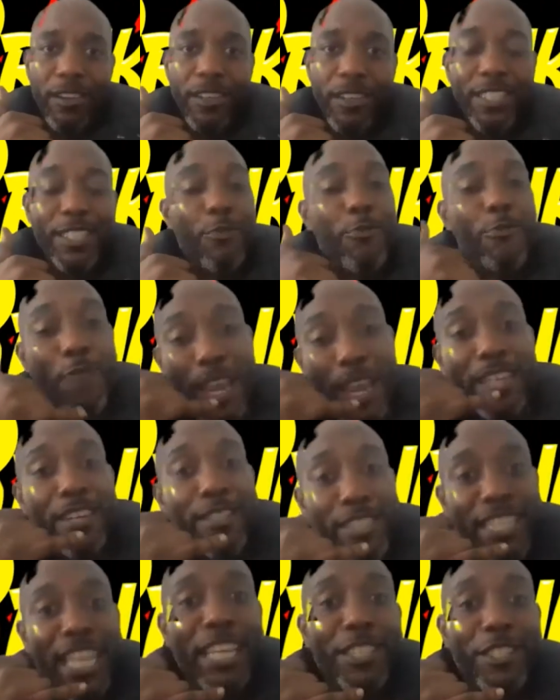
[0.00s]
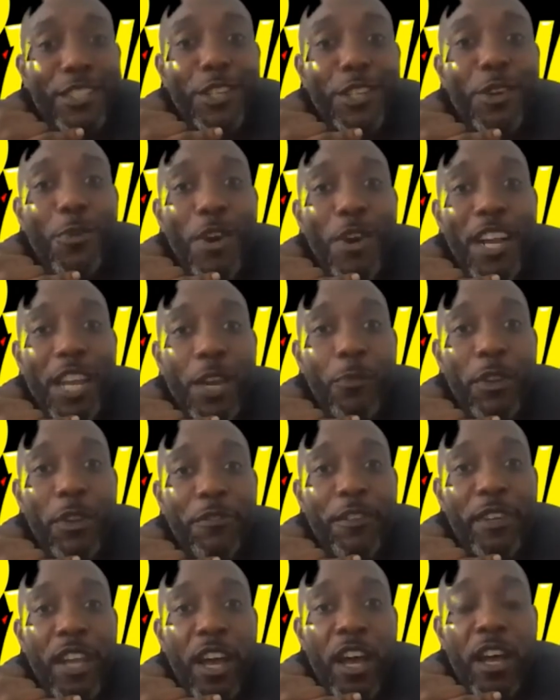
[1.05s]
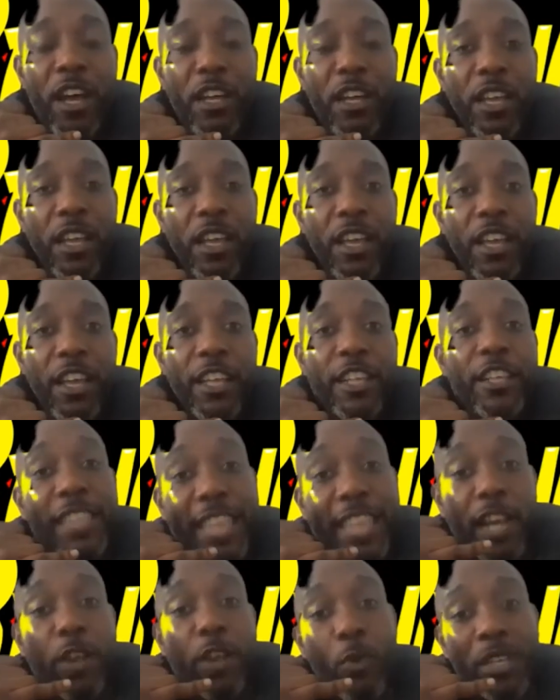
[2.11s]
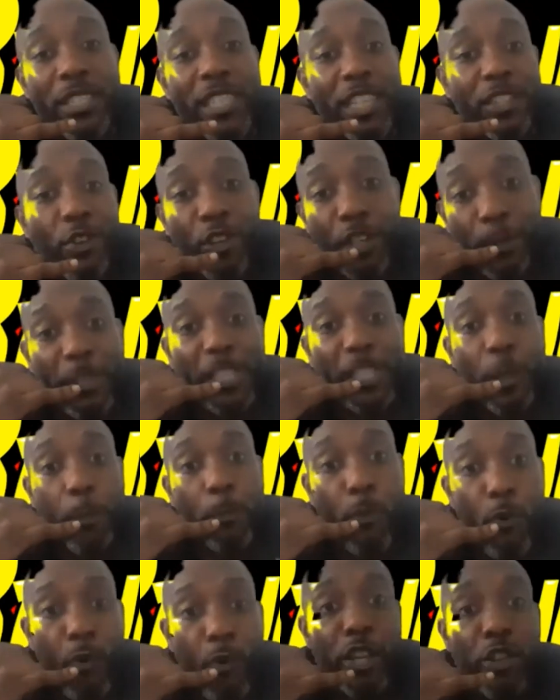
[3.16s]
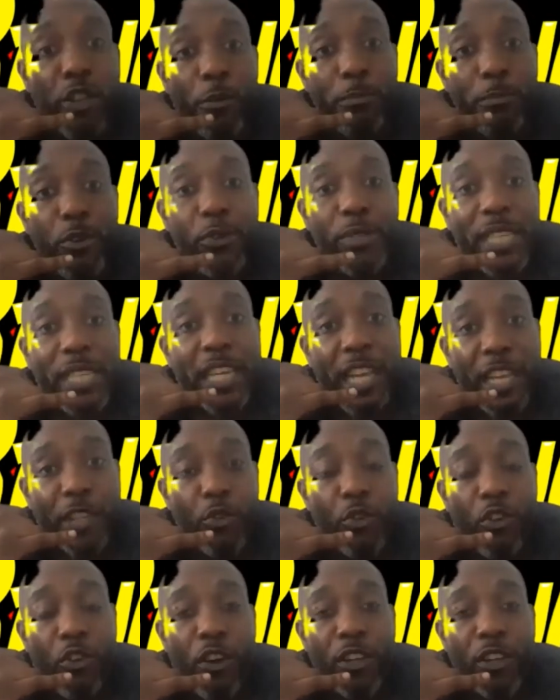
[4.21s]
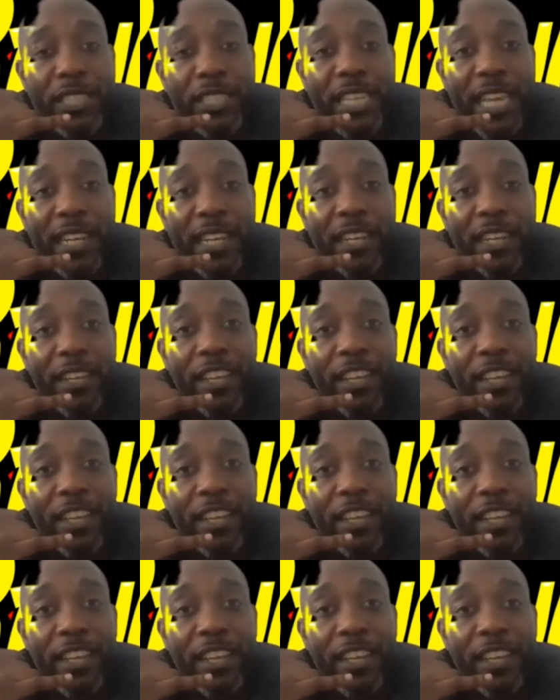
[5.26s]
It's a radio station you're working with, you know. They're the ones that's gonna be supporting your music and your content.